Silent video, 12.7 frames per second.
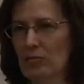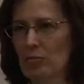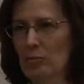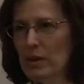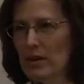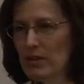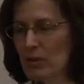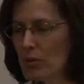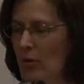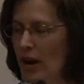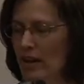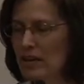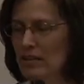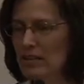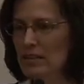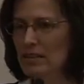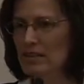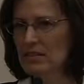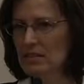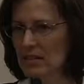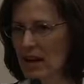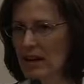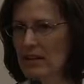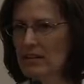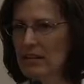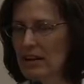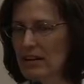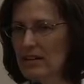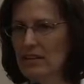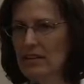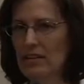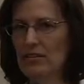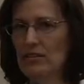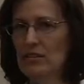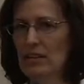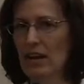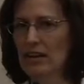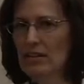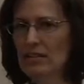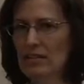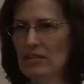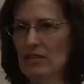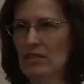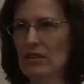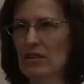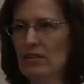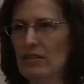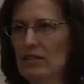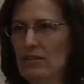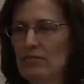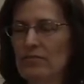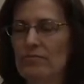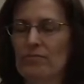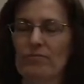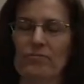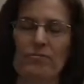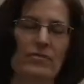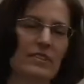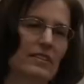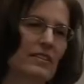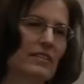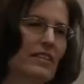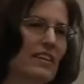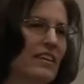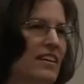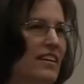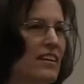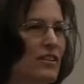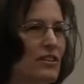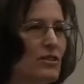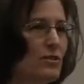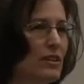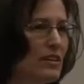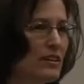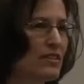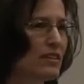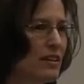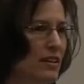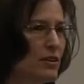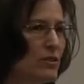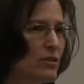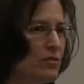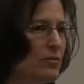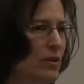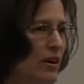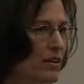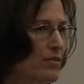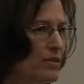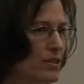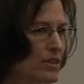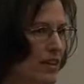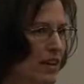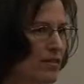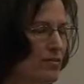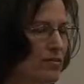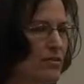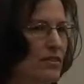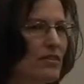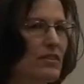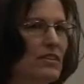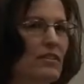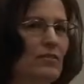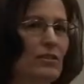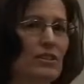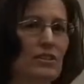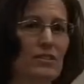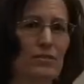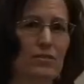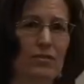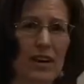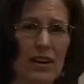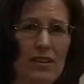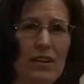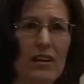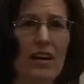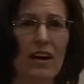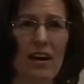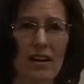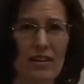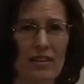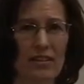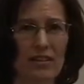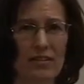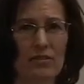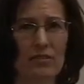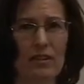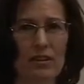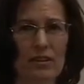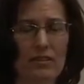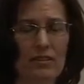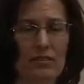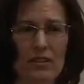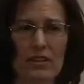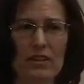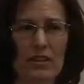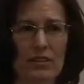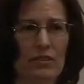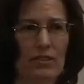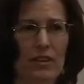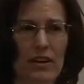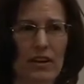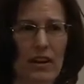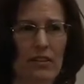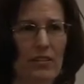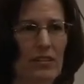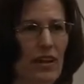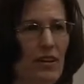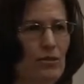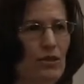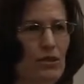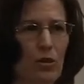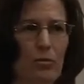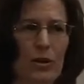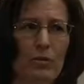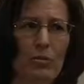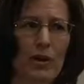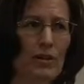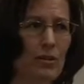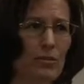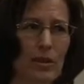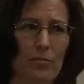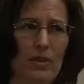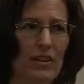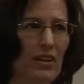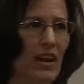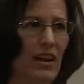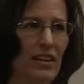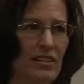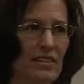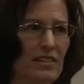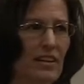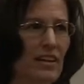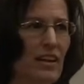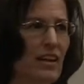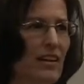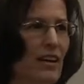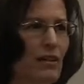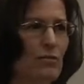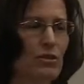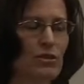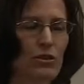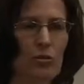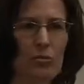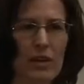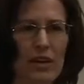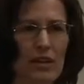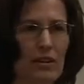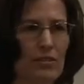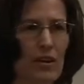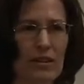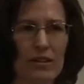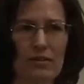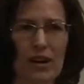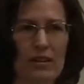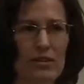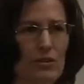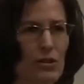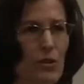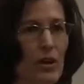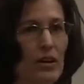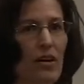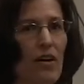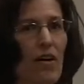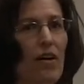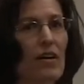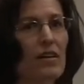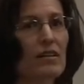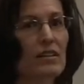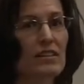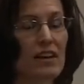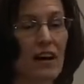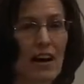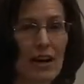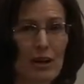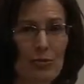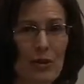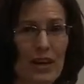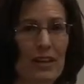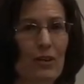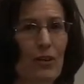being quiet inside, like the inner silence or the inner tuning into the inner part of yourself, which is very hard for the teenagers right now. They have so many windows up in their heads. They have so many electronic devices going all the time. Like they